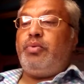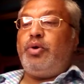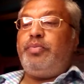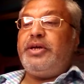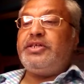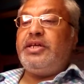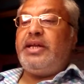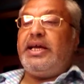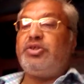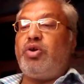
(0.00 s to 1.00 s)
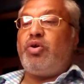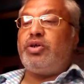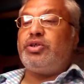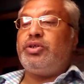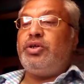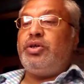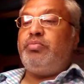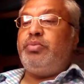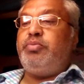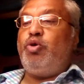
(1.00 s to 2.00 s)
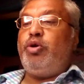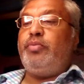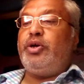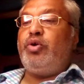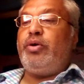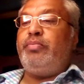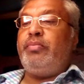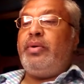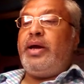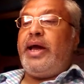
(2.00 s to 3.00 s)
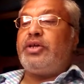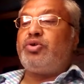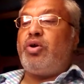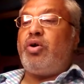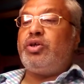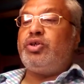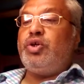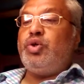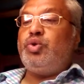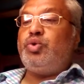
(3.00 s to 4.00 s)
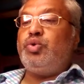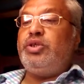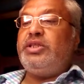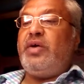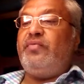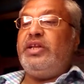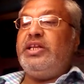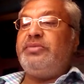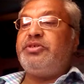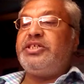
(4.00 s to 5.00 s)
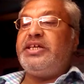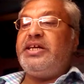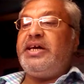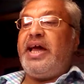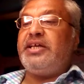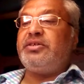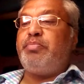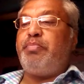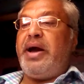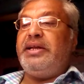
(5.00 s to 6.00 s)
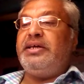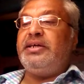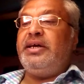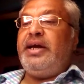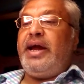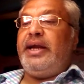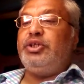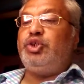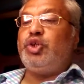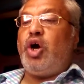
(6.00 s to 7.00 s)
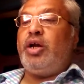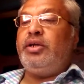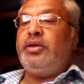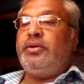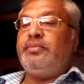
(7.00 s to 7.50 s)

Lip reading: Professional astronauts. Before becoming astronauts, Sunita Williams trained as a pilot and John